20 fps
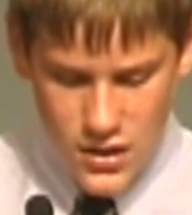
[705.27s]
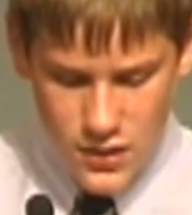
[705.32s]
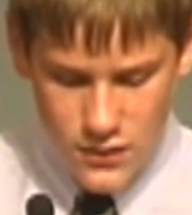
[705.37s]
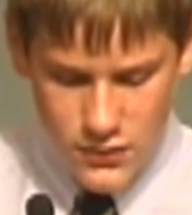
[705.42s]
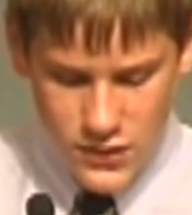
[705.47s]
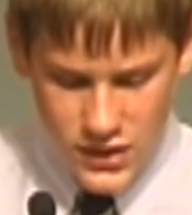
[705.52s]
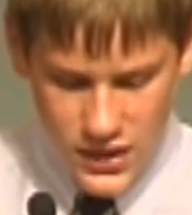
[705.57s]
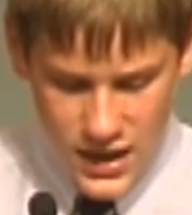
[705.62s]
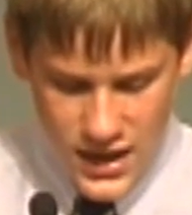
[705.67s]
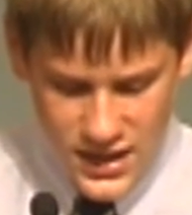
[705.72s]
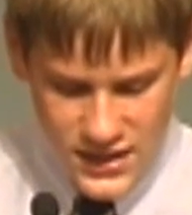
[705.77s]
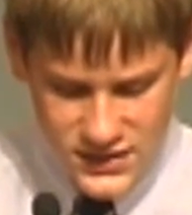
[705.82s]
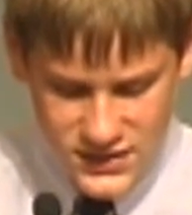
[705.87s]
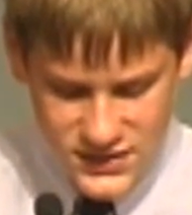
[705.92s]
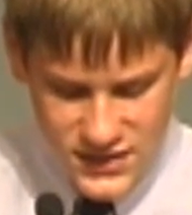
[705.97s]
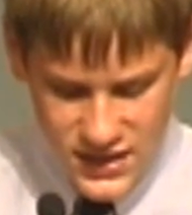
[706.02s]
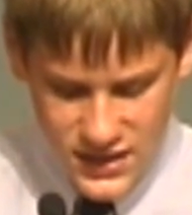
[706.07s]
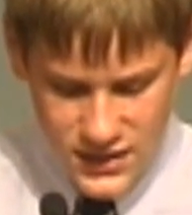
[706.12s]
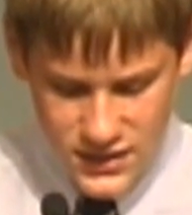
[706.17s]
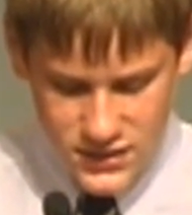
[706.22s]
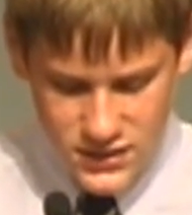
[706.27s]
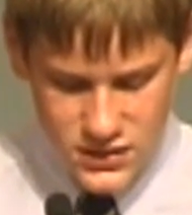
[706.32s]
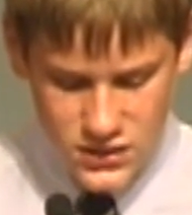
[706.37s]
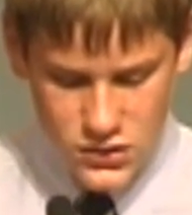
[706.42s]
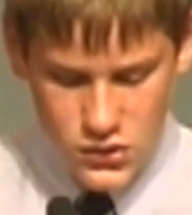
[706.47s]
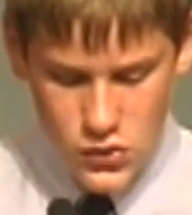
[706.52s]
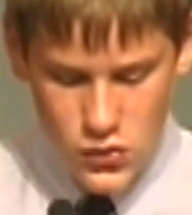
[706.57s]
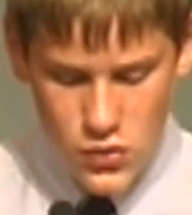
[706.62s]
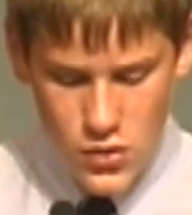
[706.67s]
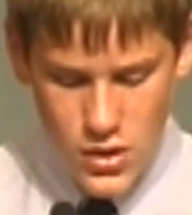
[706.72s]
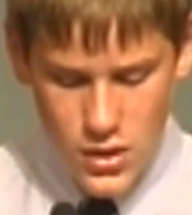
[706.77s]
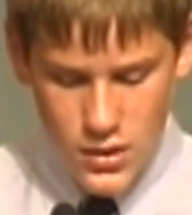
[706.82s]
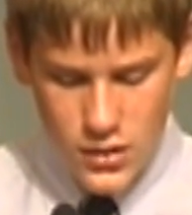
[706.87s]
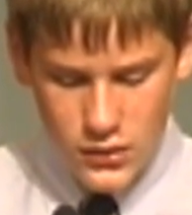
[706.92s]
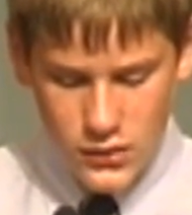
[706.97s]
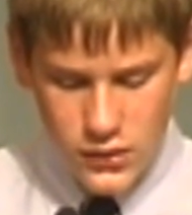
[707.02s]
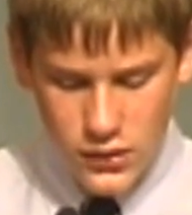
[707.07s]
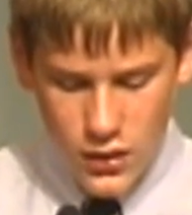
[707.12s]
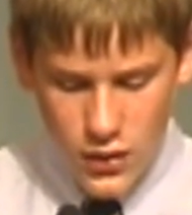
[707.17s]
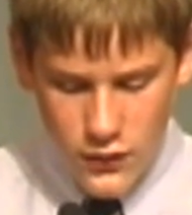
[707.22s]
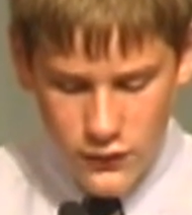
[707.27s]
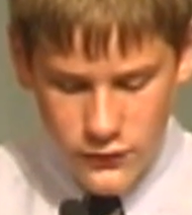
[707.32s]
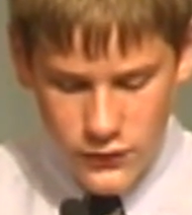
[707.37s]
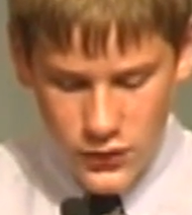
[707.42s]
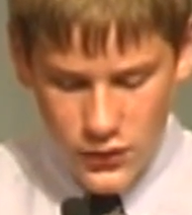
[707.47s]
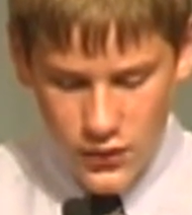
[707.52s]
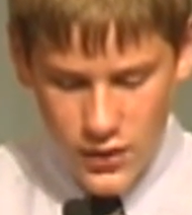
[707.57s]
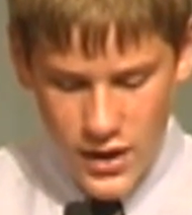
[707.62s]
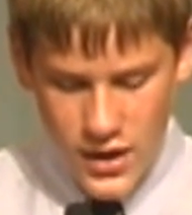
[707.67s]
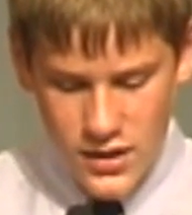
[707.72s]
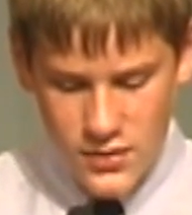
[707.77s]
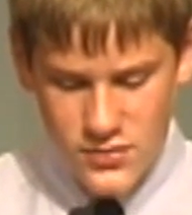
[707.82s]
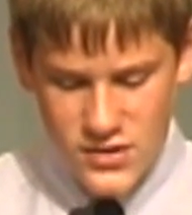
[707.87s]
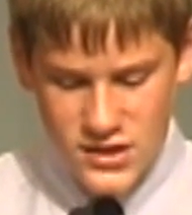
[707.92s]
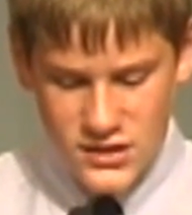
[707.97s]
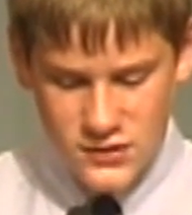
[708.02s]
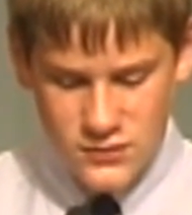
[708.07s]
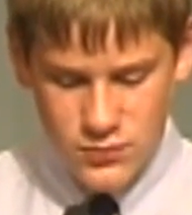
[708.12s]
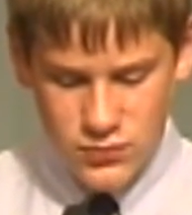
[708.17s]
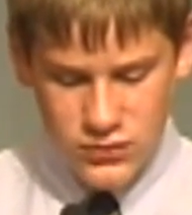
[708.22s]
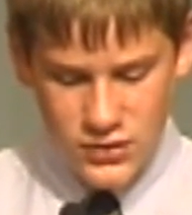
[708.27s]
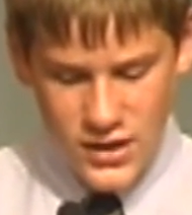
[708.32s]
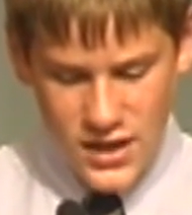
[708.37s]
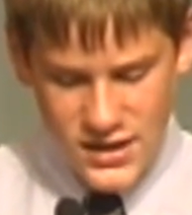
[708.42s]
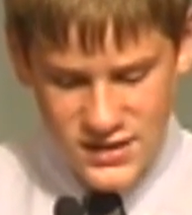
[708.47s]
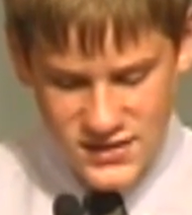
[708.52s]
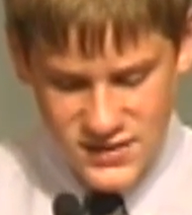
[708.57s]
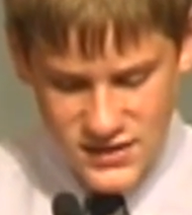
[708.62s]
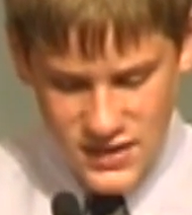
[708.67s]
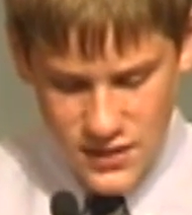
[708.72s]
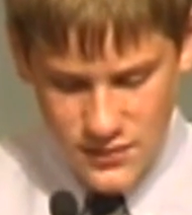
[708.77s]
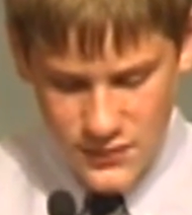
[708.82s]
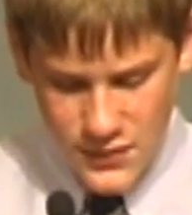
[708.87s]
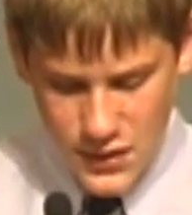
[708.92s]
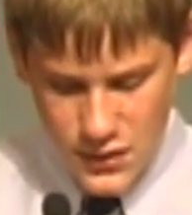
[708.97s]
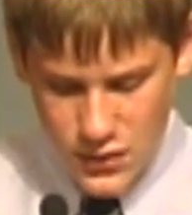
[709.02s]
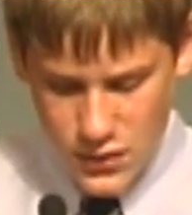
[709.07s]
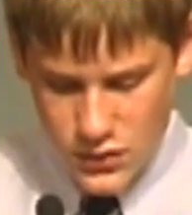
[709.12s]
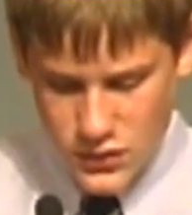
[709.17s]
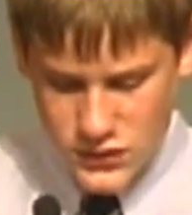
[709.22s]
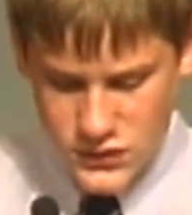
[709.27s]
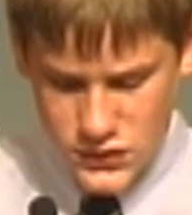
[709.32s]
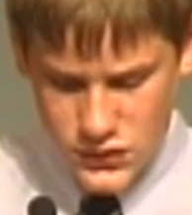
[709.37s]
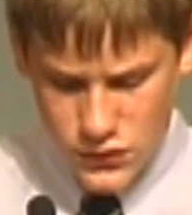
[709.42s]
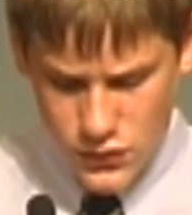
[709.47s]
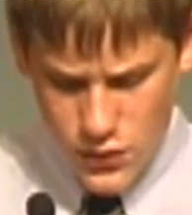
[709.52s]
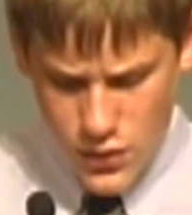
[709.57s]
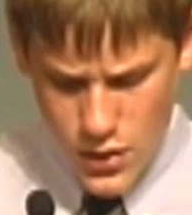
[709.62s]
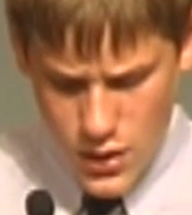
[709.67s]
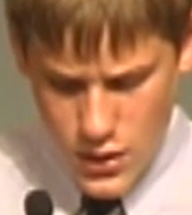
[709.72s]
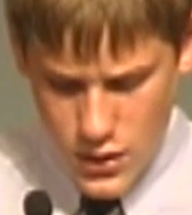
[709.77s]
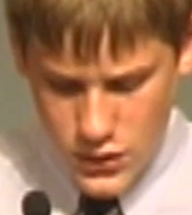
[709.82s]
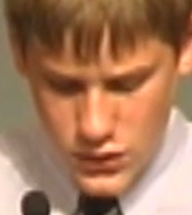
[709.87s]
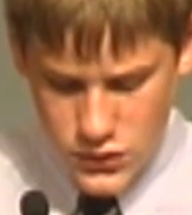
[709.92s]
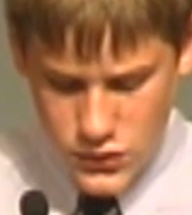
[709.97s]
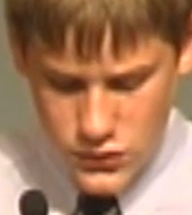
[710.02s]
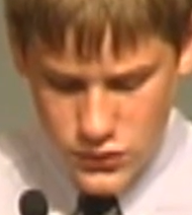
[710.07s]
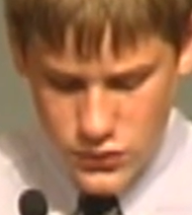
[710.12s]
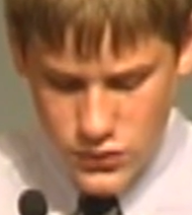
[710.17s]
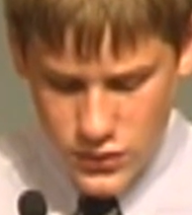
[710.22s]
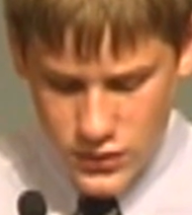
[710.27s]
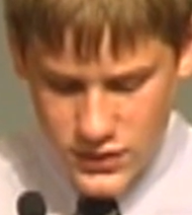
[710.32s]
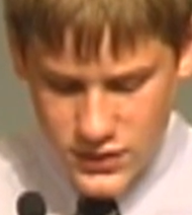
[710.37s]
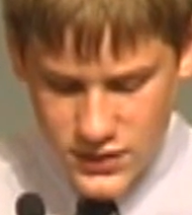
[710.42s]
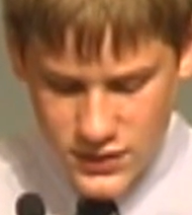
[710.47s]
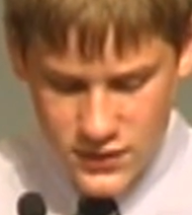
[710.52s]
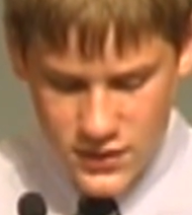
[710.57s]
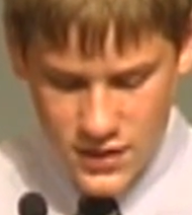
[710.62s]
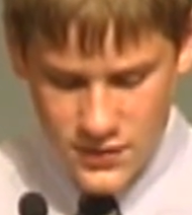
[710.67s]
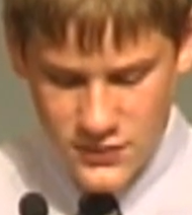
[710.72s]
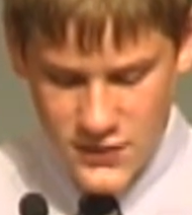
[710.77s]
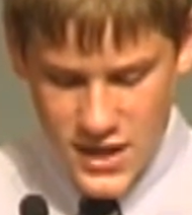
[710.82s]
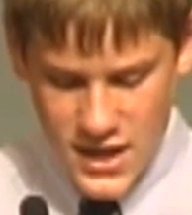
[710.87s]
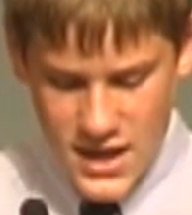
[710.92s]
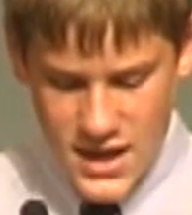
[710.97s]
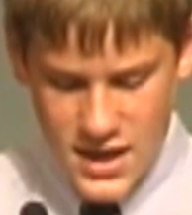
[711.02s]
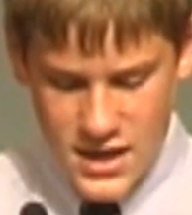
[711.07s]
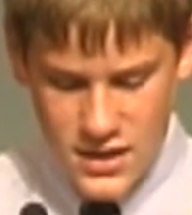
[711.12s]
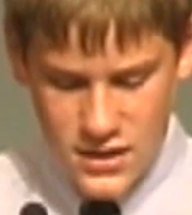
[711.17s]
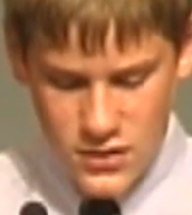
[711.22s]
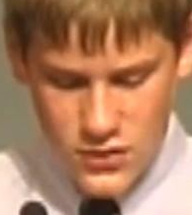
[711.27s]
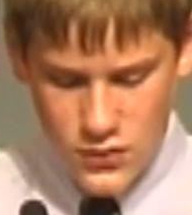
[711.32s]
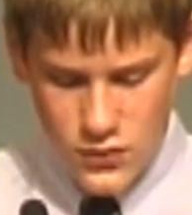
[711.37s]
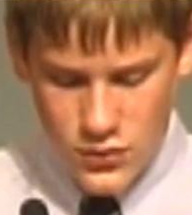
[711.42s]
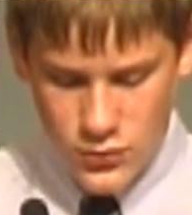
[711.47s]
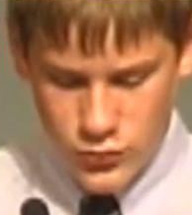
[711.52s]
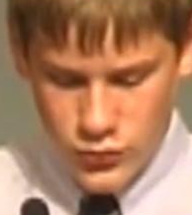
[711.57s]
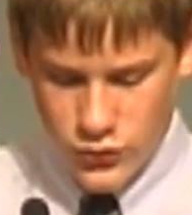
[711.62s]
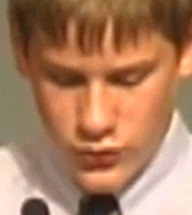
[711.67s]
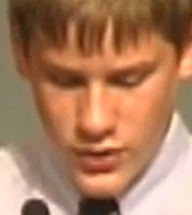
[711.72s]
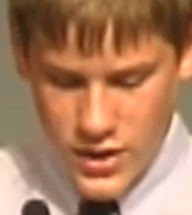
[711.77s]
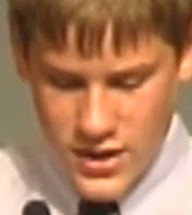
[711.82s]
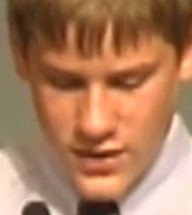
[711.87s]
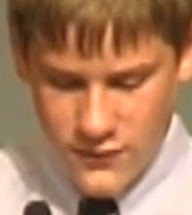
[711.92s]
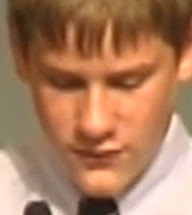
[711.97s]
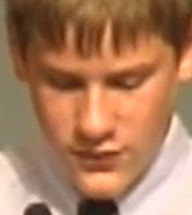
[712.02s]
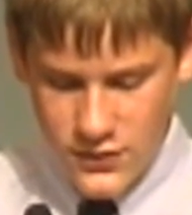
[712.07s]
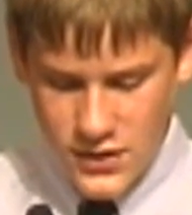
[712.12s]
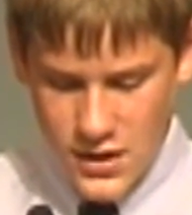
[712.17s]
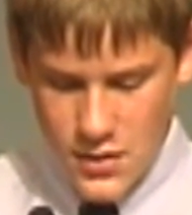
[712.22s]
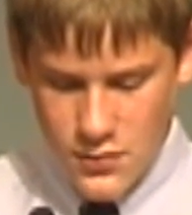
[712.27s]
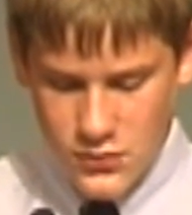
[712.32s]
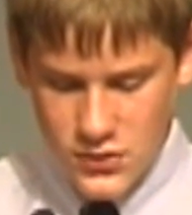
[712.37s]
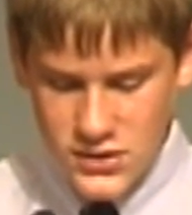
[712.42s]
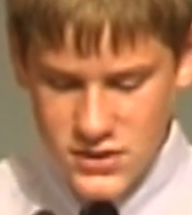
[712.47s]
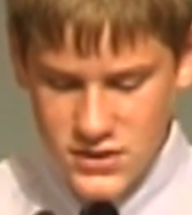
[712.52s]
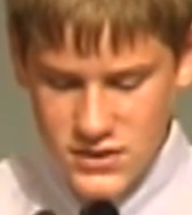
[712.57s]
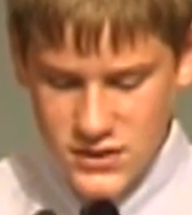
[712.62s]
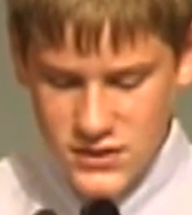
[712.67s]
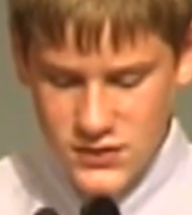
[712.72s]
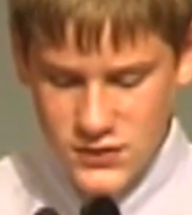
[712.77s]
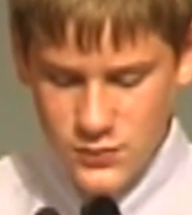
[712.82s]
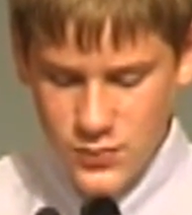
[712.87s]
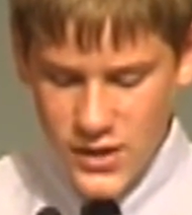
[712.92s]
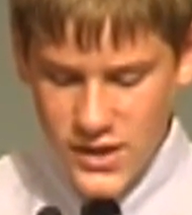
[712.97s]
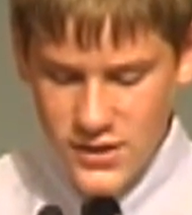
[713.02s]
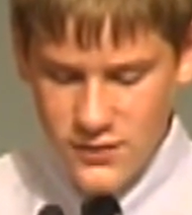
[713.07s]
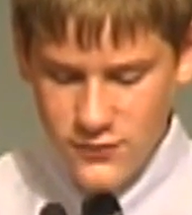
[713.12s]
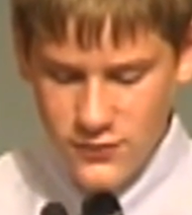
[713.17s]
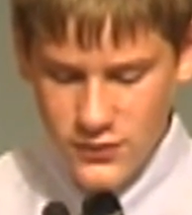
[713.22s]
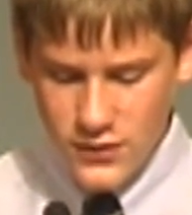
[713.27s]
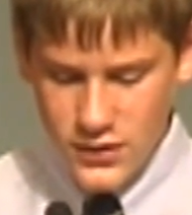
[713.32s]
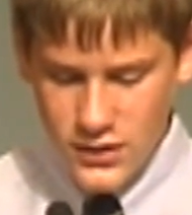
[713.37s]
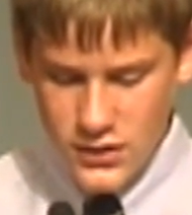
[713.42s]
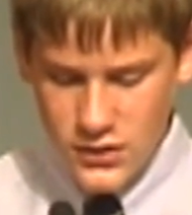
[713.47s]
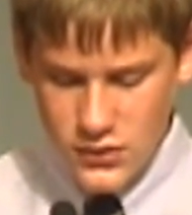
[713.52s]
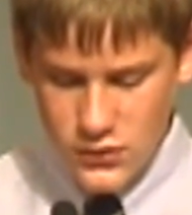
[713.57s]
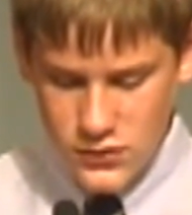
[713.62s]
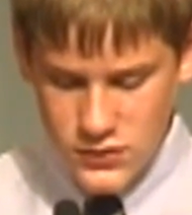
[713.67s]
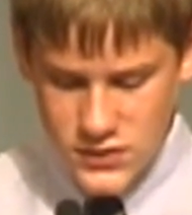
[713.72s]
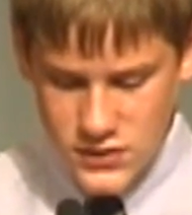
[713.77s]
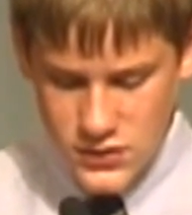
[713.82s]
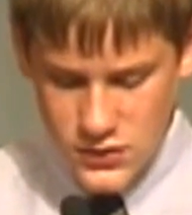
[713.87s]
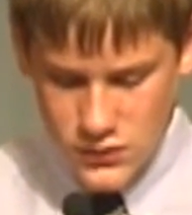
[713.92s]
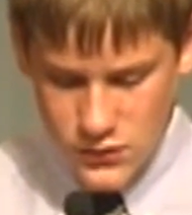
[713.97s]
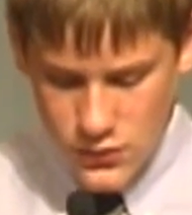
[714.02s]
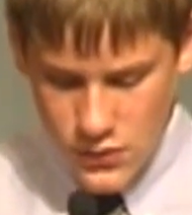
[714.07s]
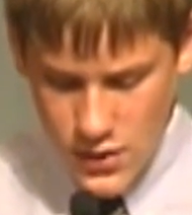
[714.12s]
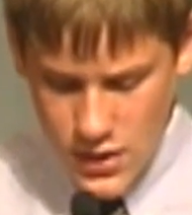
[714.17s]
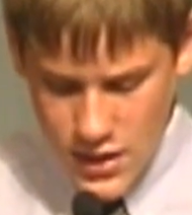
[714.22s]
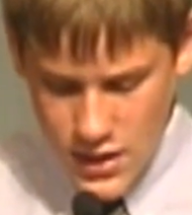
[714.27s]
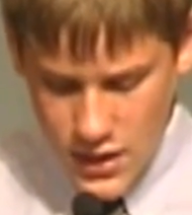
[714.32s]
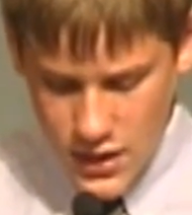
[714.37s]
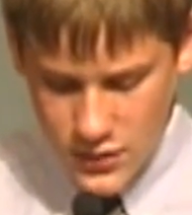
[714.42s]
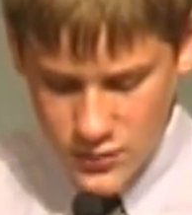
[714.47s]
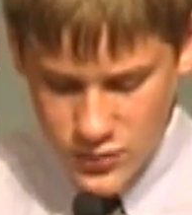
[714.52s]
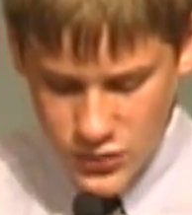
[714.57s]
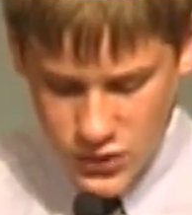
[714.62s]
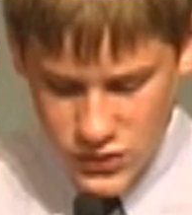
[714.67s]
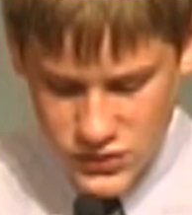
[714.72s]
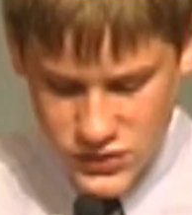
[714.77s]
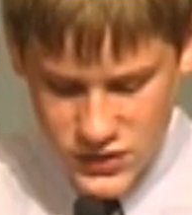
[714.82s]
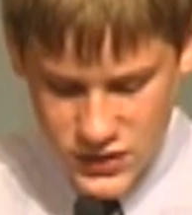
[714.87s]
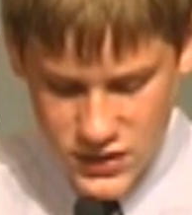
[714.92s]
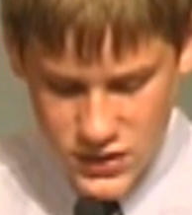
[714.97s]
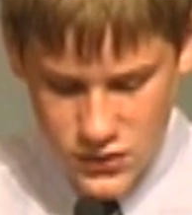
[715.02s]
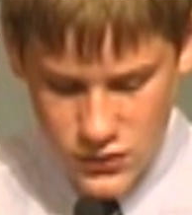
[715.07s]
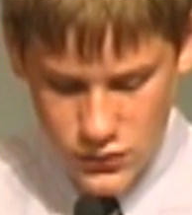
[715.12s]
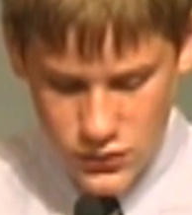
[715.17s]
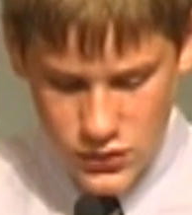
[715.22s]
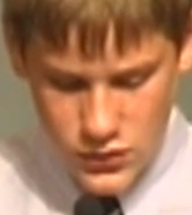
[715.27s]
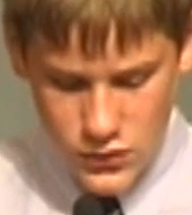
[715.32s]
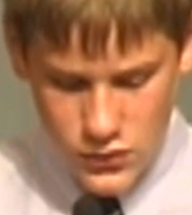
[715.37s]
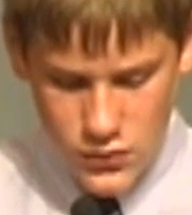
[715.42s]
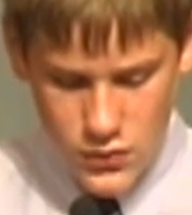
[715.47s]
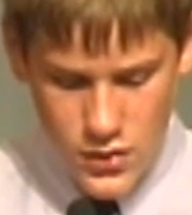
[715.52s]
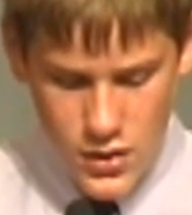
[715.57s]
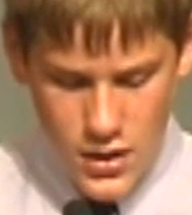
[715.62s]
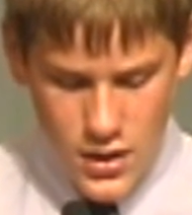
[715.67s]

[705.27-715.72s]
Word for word: But I say unto you, love your enemies, bless them that curse you, do good to them that hate you, and pray for them which despitefully use you and persecute you,